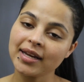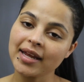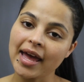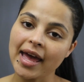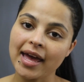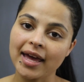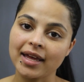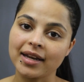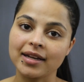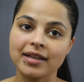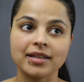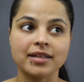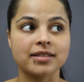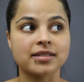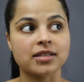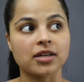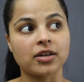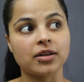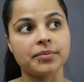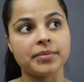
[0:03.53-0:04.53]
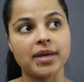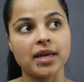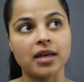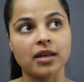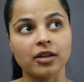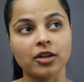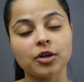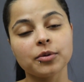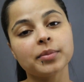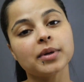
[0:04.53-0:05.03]
and it's going to be
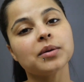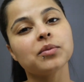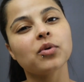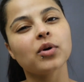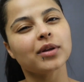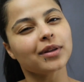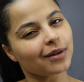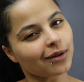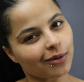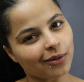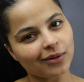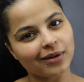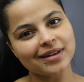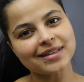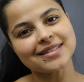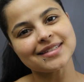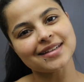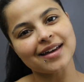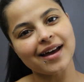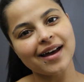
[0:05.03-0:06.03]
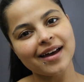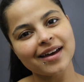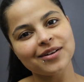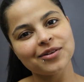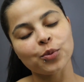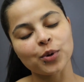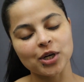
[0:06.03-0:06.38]
a little bit more on the gory side,